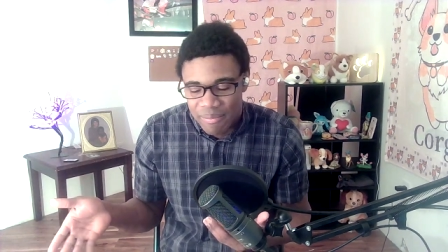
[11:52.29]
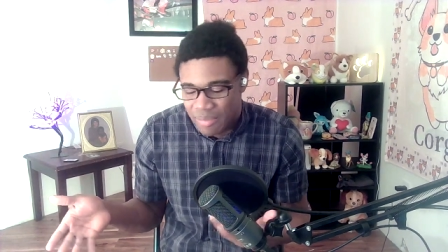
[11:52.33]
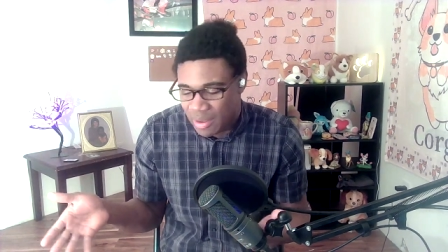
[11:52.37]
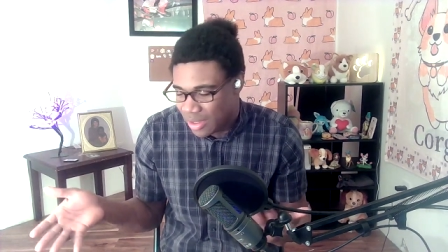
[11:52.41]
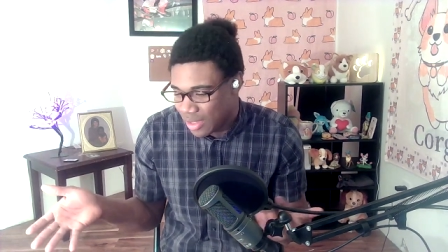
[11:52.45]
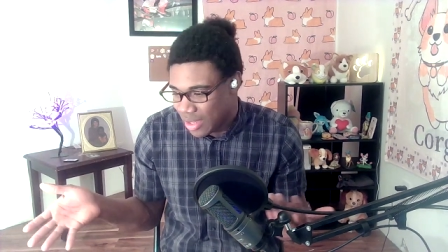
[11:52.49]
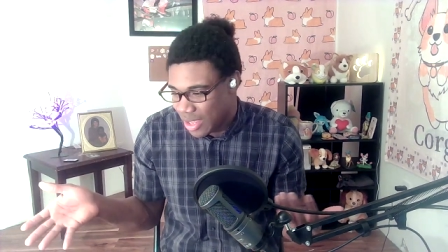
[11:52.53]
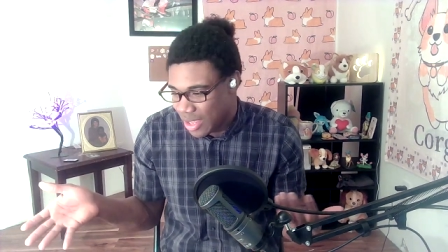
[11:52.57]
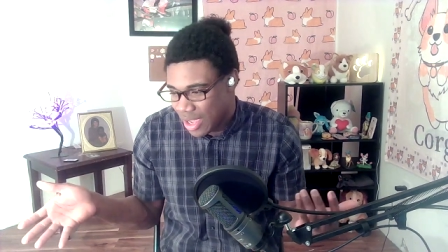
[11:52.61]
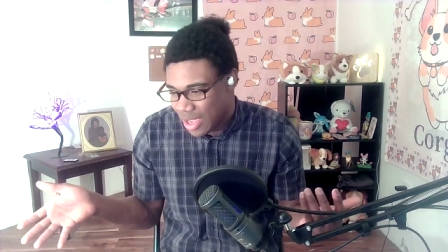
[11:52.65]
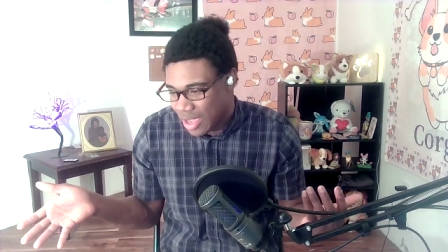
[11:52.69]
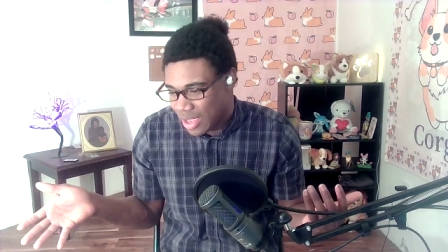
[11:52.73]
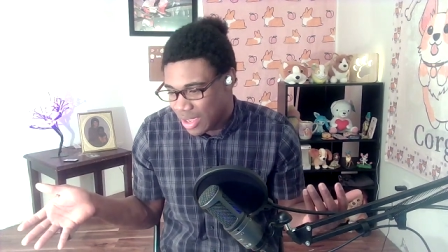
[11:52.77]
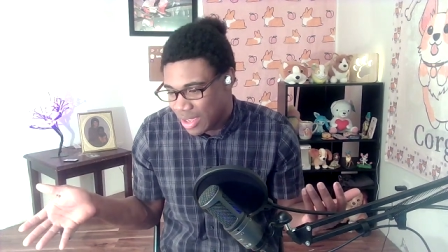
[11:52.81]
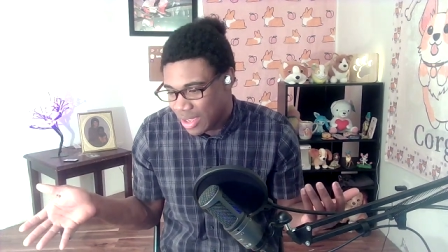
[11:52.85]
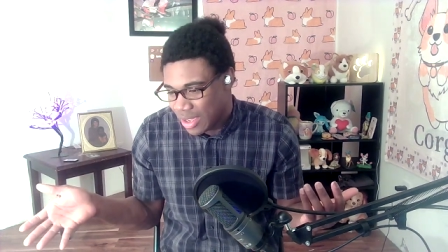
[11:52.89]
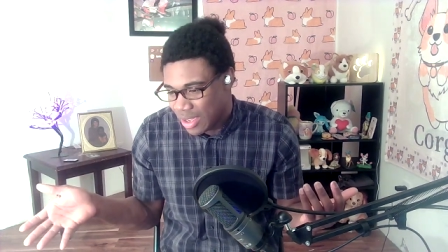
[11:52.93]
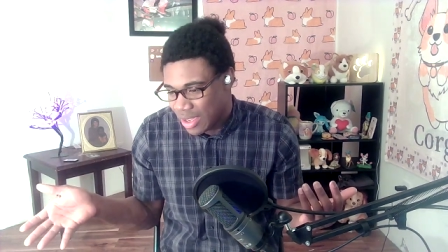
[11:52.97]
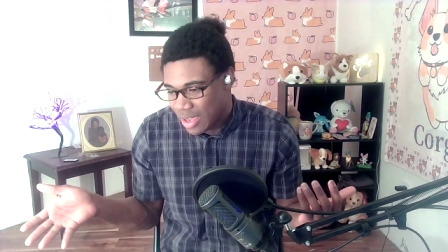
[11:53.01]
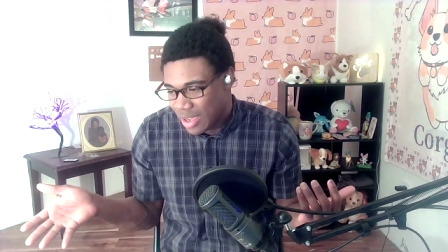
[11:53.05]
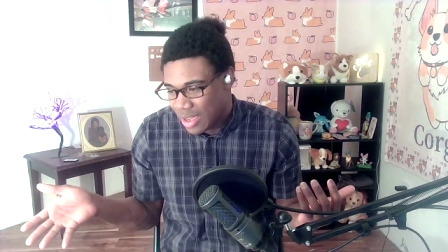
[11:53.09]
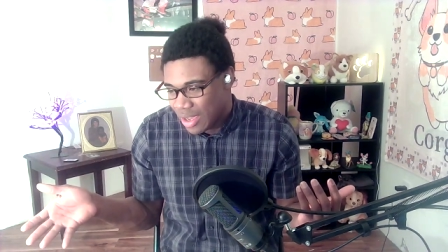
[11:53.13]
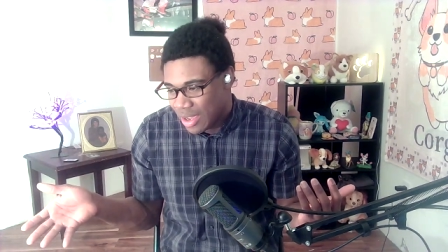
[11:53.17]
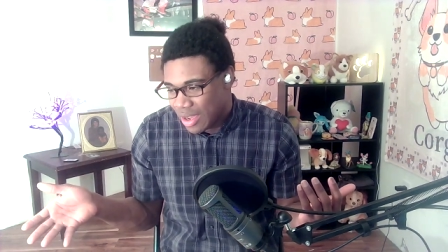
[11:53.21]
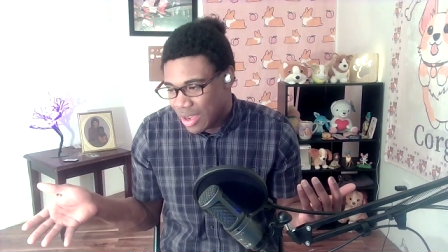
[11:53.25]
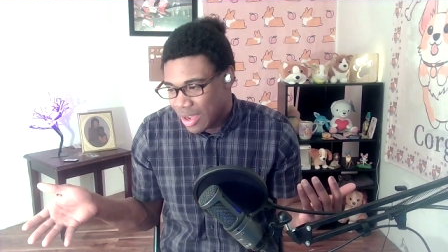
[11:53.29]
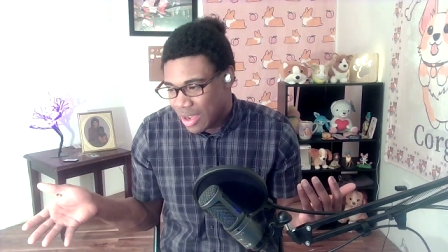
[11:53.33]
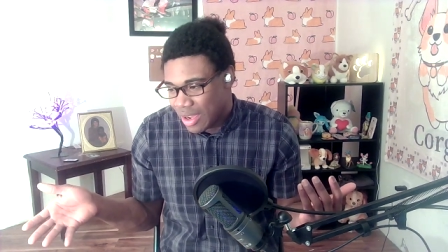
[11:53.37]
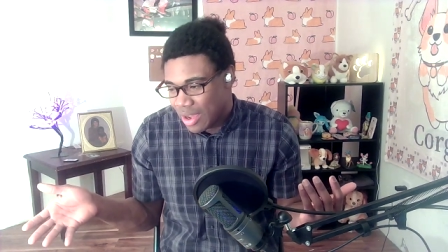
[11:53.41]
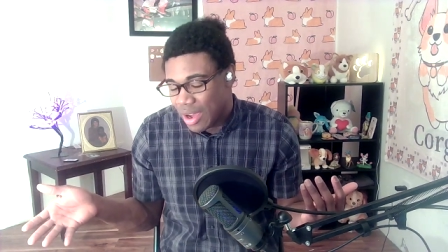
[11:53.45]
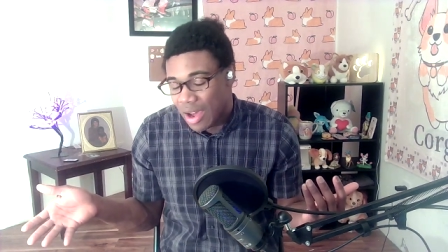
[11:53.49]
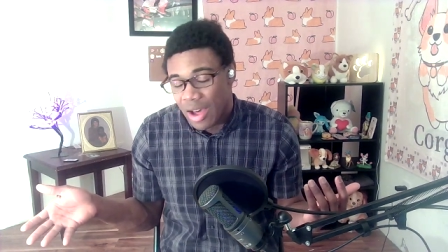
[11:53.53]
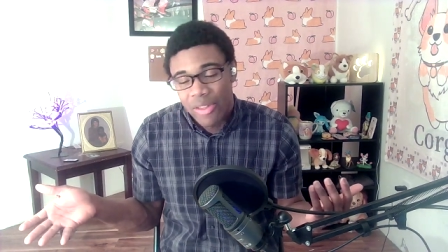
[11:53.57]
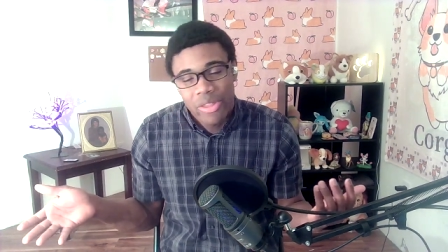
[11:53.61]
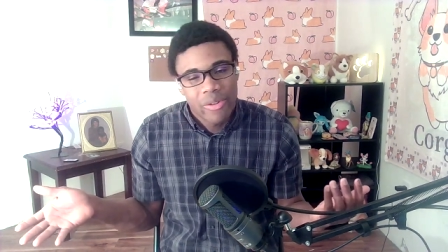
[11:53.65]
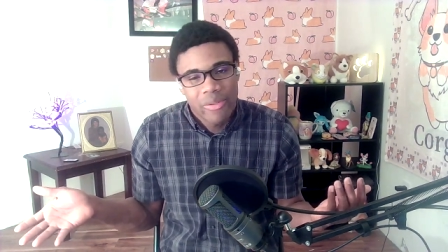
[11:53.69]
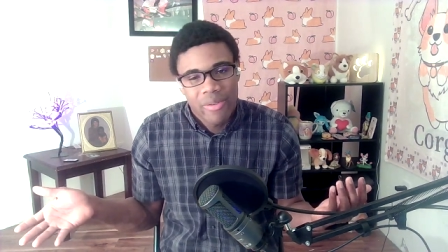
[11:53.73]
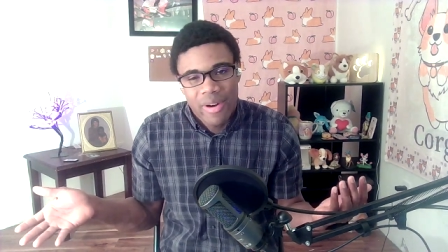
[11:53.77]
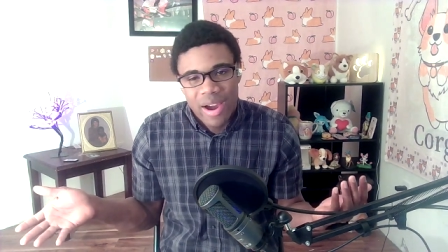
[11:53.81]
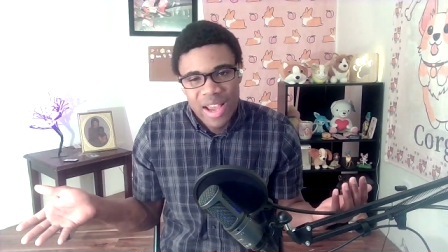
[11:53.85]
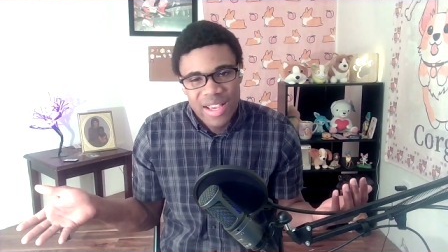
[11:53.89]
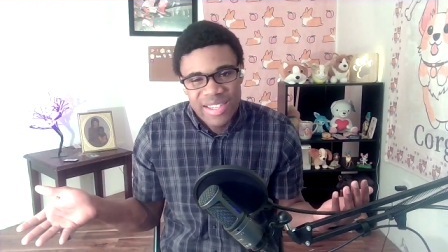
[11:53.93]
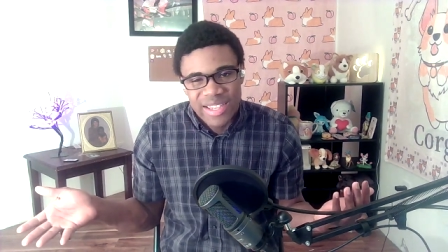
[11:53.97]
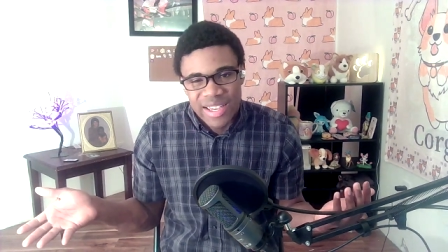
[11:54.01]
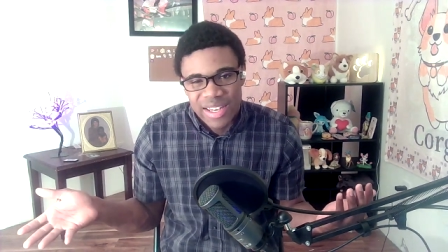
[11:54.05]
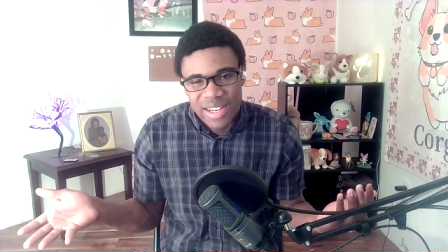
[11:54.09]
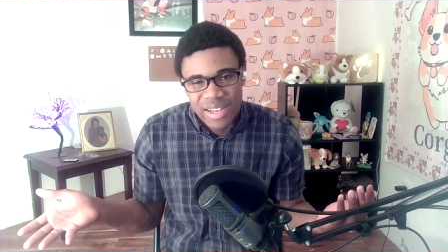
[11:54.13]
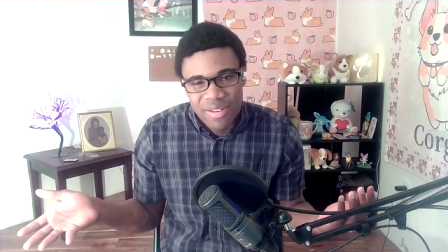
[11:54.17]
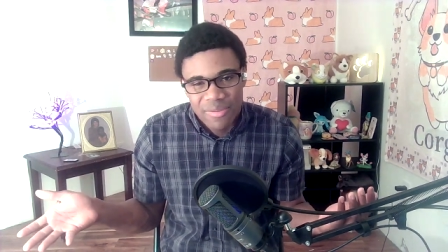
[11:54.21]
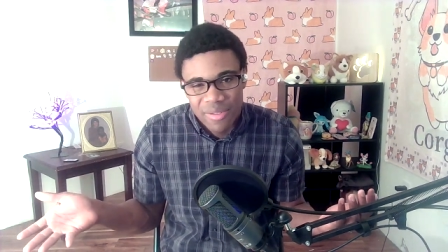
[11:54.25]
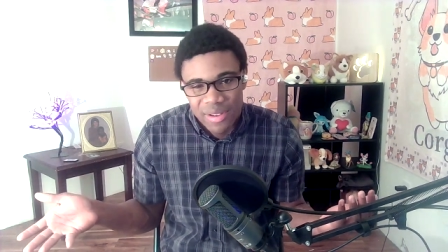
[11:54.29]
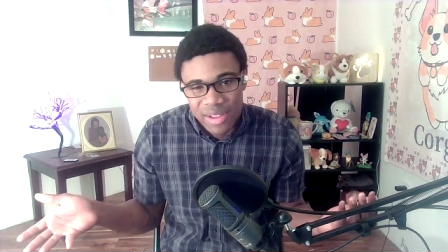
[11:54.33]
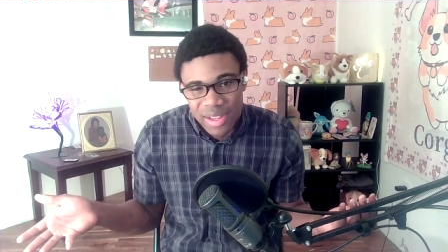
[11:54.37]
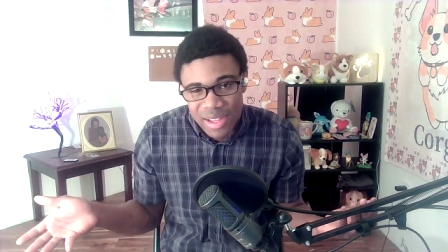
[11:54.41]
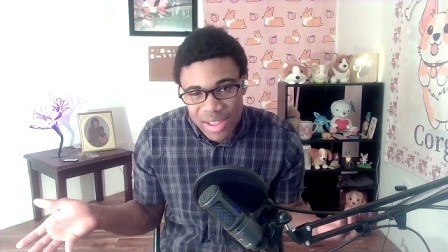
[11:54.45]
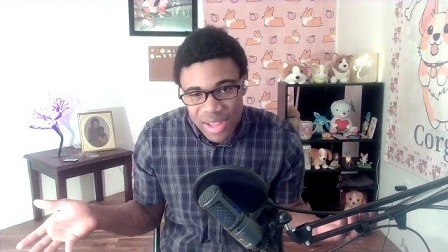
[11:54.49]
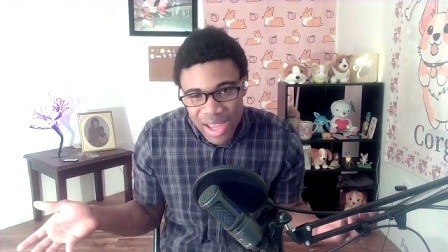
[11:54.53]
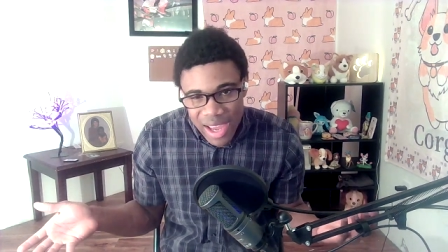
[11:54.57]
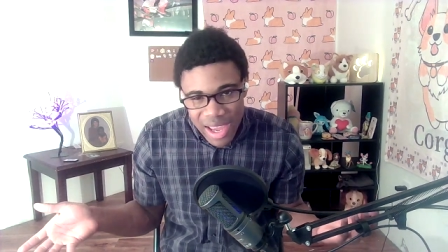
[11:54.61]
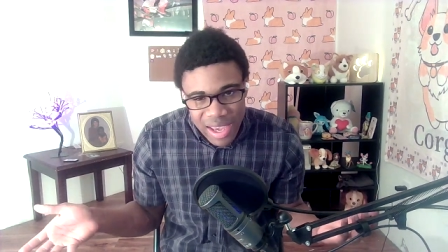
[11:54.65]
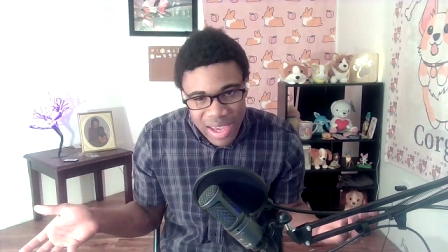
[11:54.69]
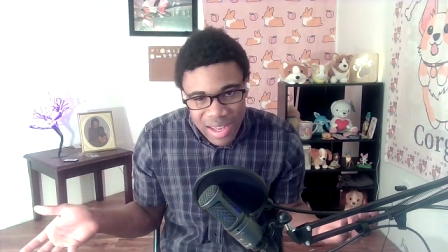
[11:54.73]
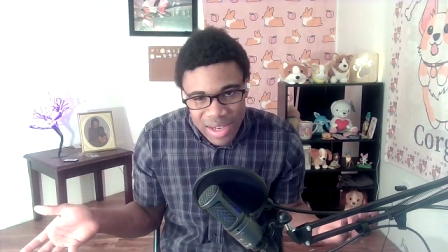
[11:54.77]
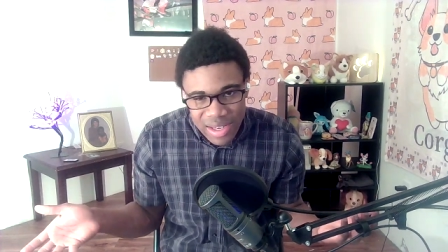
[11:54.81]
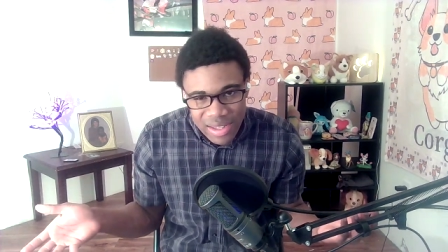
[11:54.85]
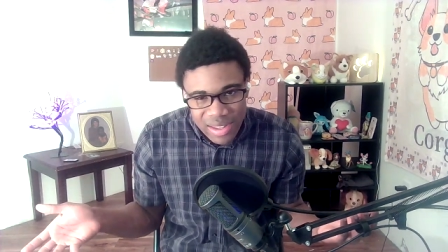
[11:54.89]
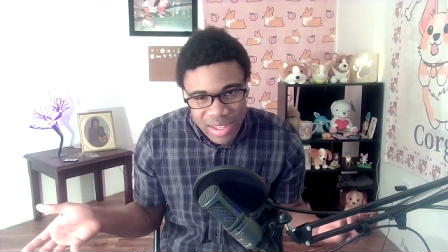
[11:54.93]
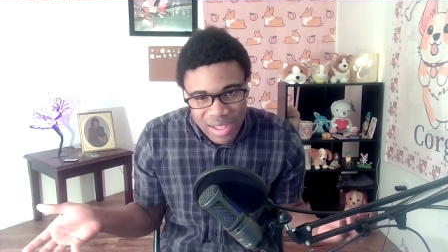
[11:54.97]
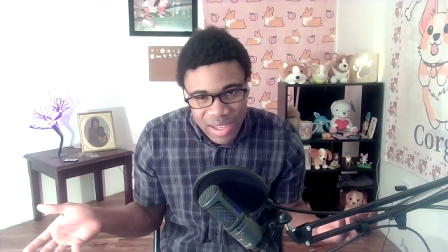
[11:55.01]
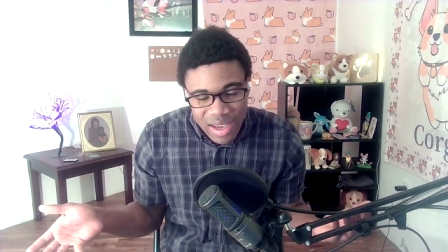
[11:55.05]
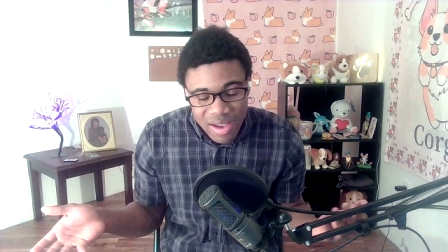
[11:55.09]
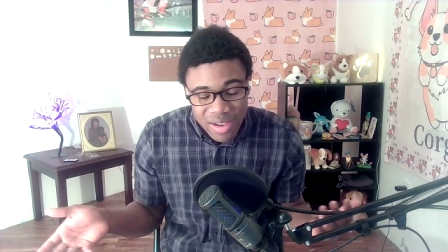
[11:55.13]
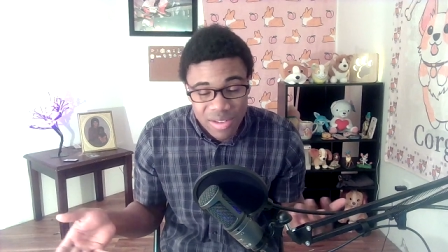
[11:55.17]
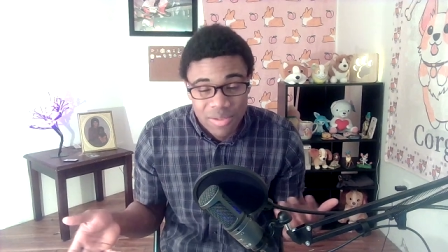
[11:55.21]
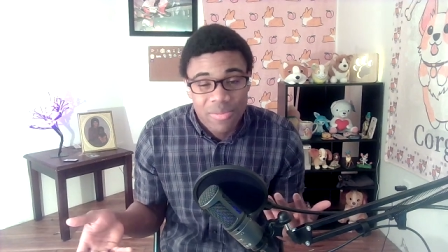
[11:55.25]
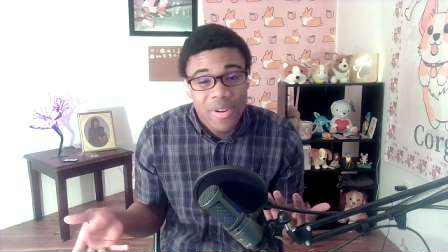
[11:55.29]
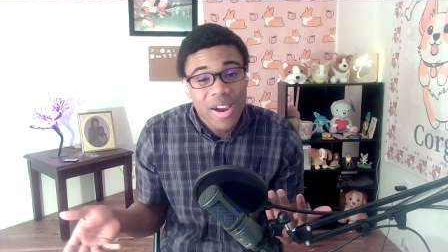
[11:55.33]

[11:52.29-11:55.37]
But like, otherwise, I didn't really like anything else.